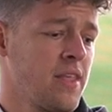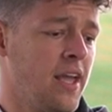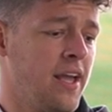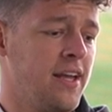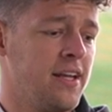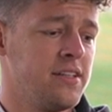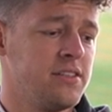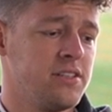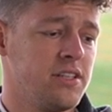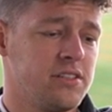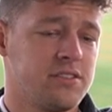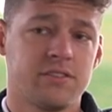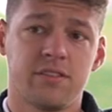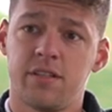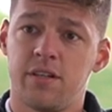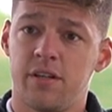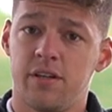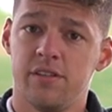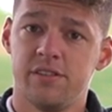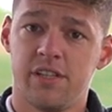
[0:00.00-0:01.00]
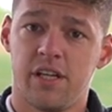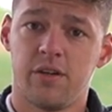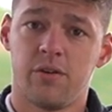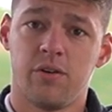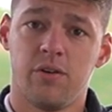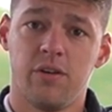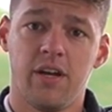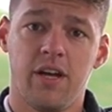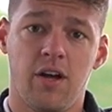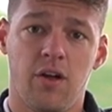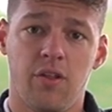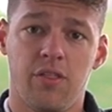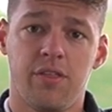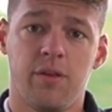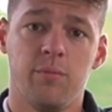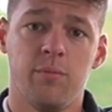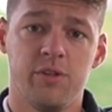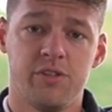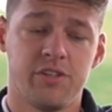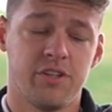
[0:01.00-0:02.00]
and just her general health
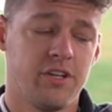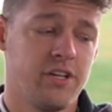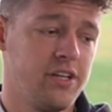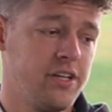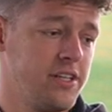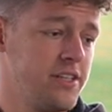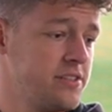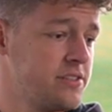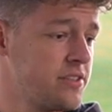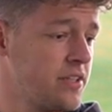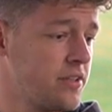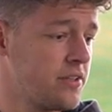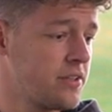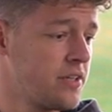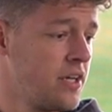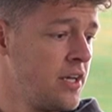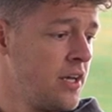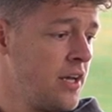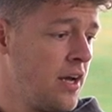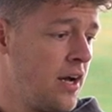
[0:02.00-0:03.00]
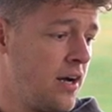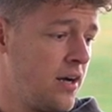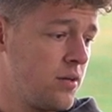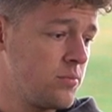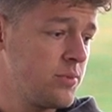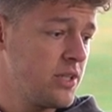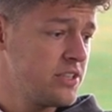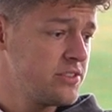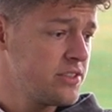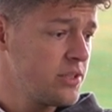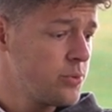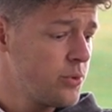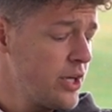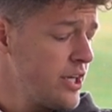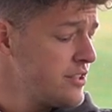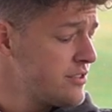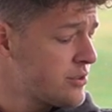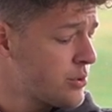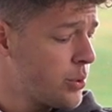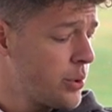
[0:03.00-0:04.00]
and maturity. So Izzy
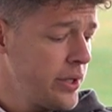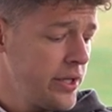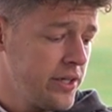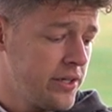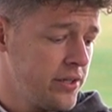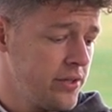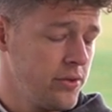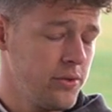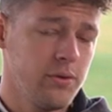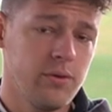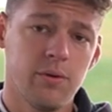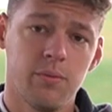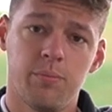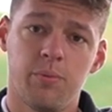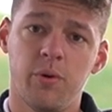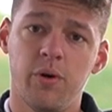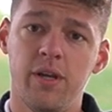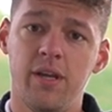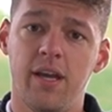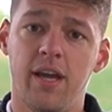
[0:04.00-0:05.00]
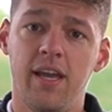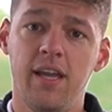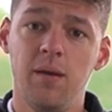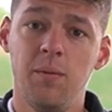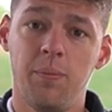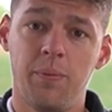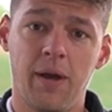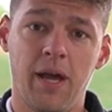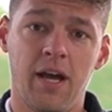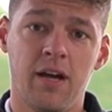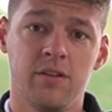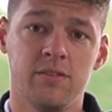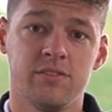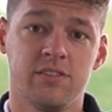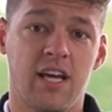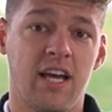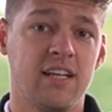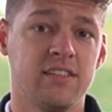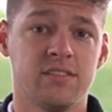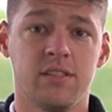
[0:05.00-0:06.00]
weighs 22.8
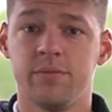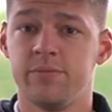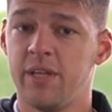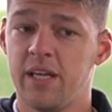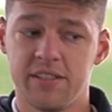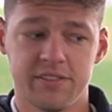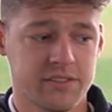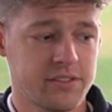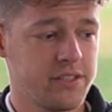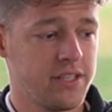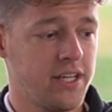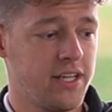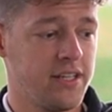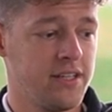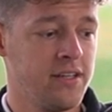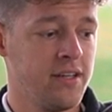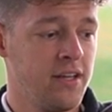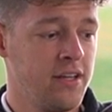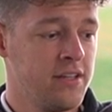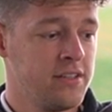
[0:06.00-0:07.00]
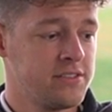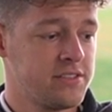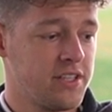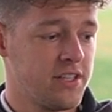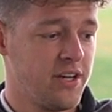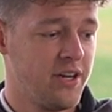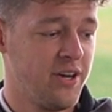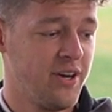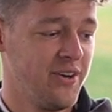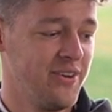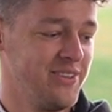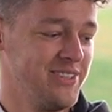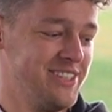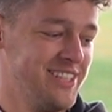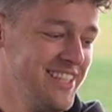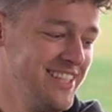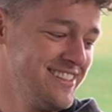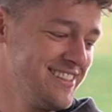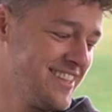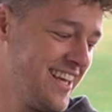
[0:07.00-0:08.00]
pounds as of yesterday, so
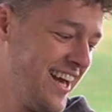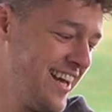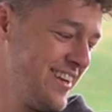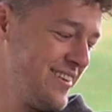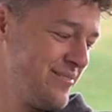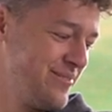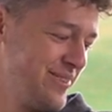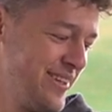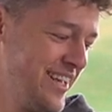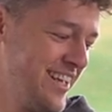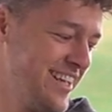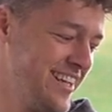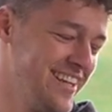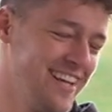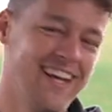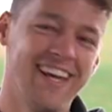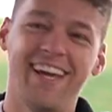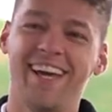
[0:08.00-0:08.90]
she's getting big.